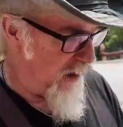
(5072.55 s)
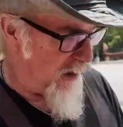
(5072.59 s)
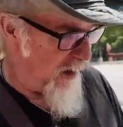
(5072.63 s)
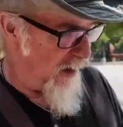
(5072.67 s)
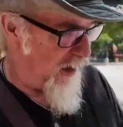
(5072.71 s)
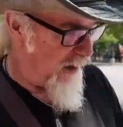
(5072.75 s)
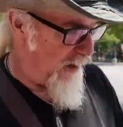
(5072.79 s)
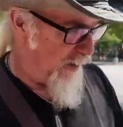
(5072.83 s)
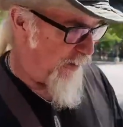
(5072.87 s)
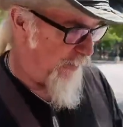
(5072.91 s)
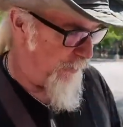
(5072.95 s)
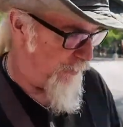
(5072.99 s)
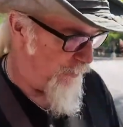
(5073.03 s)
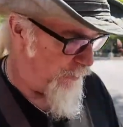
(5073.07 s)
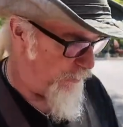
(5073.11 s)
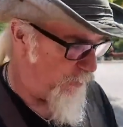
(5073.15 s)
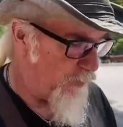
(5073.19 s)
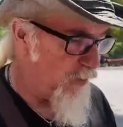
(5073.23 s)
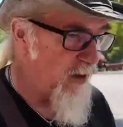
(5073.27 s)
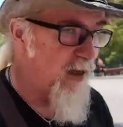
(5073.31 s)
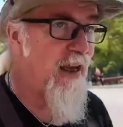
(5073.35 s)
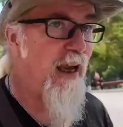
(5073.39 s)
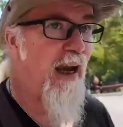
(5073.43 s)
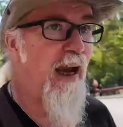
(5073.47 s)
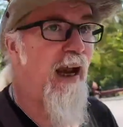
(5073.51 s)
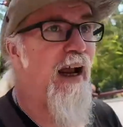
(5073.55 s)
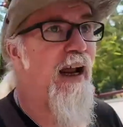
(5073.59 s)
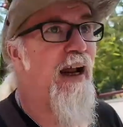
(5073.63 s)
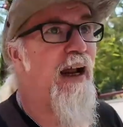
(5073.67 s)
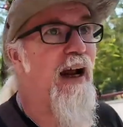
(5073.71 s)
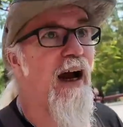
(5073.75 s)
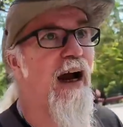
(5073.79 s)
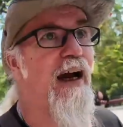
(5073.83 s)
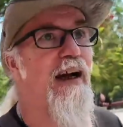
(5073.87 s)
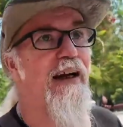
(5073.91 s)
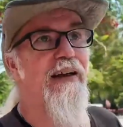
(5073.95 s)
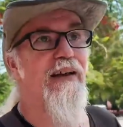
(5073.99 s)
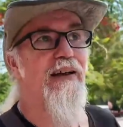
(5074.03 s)
Um, yeah,
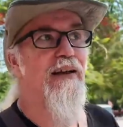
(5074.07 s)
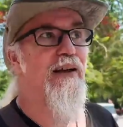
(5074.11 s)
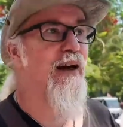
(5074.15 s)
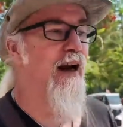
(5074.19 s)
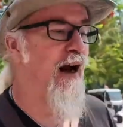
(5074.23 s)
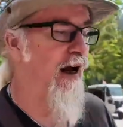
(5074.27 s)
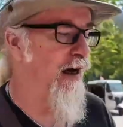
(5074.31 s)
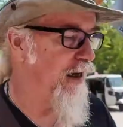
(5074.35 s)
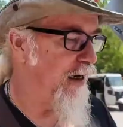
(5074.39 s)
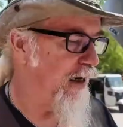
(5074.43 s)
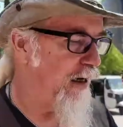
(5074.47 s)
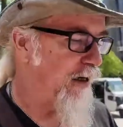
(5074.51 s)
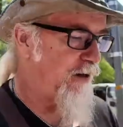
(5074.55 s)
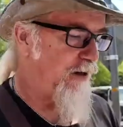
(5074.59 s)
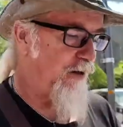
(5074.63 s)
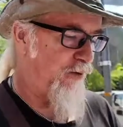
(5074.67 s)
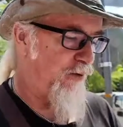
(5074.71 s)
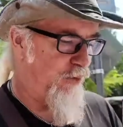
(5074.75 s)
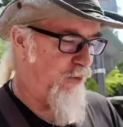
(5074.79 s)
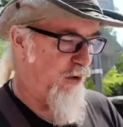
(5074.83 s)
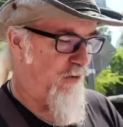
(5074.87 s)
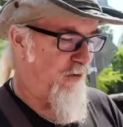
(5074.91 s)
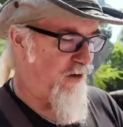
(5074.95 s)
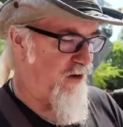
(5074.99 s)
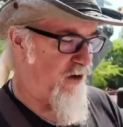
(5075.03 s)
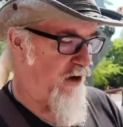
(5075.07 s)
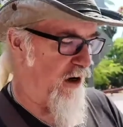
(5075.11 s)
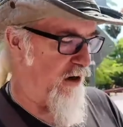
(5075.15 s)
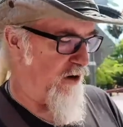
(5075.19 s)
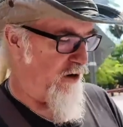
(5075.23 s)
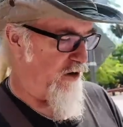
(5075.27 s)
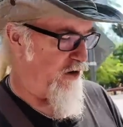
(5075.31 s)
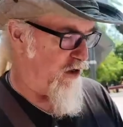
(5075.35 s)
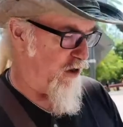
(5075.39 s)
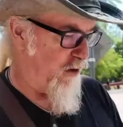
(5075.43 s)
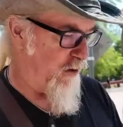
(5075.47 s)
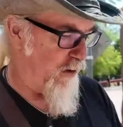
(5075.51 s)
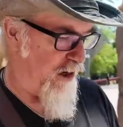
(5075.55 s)
I, I like movie
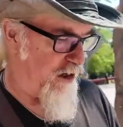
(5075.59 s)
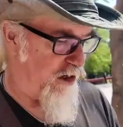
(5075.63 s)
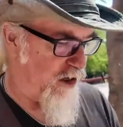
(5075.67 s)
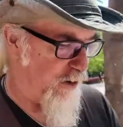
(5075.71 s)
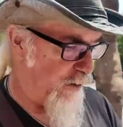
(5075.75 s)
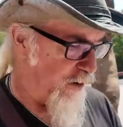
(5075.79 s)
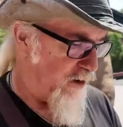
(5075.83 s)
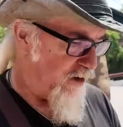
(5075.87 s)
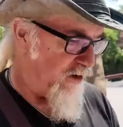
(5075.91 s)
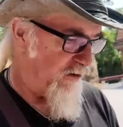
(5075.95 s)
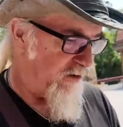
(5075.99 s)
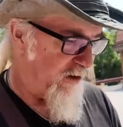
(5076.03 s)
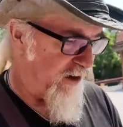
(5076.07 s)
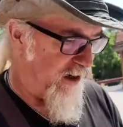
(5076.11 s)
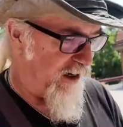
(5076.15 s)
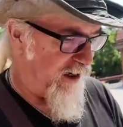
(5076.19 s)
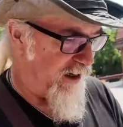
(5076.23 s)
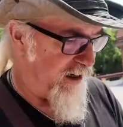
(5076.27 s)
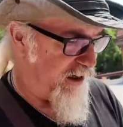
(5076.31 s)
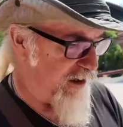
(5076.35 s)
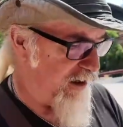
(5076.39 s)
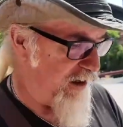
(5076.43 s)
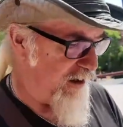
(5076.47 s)
trailers too, AJ Puzzle Ferret.